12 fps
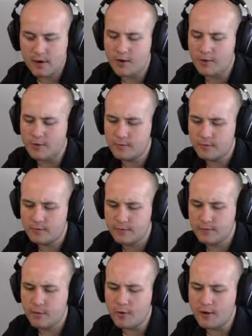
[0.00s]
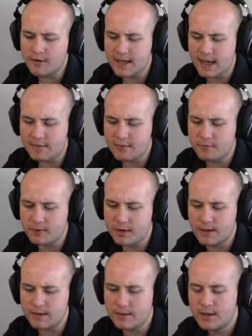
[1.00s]
No. 4 is half of
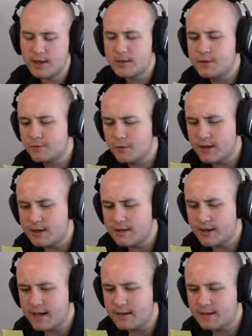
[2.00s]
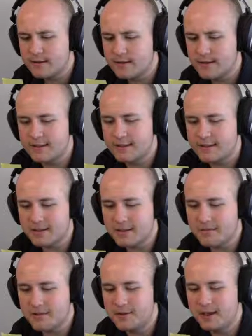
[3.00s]
1. So if 1 is 8... This is just so
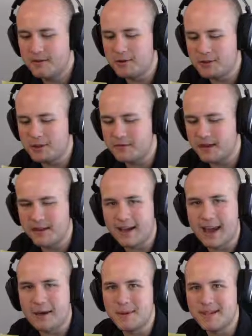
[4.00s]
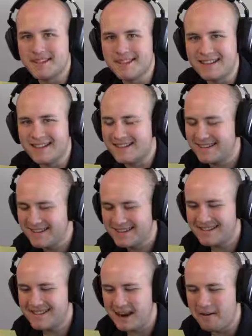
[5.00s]
confusing. I really should have done like A, B, C, D.
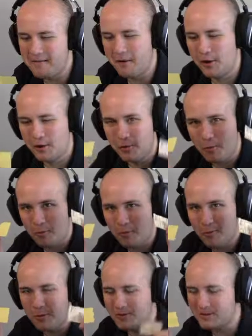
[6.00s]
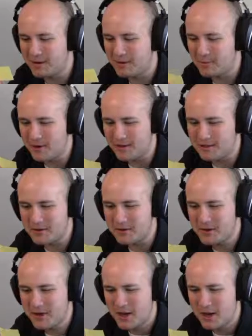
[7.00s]
Instead of quotes around 1 and
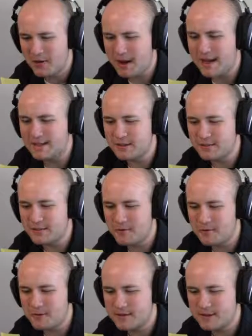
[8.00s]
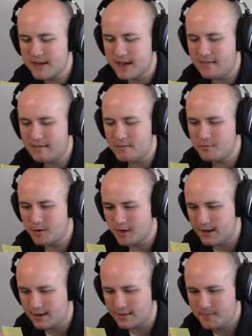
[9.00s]
2. Okay, so 4 is half of
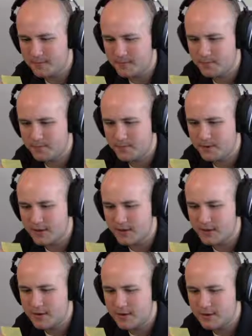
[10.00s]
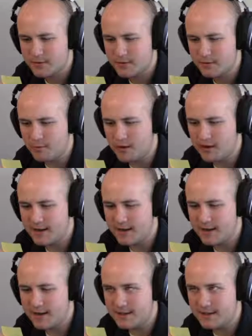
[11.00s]
1. So if
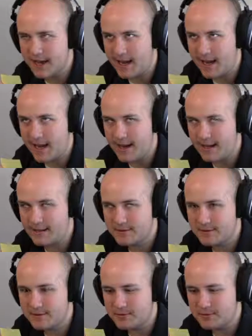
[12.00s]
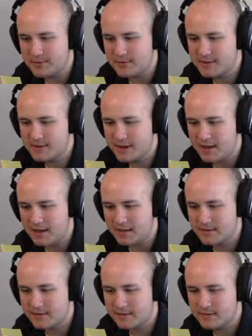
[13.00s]
1 is 8 or
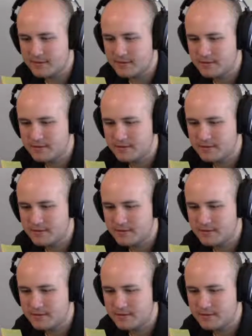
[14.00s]
6...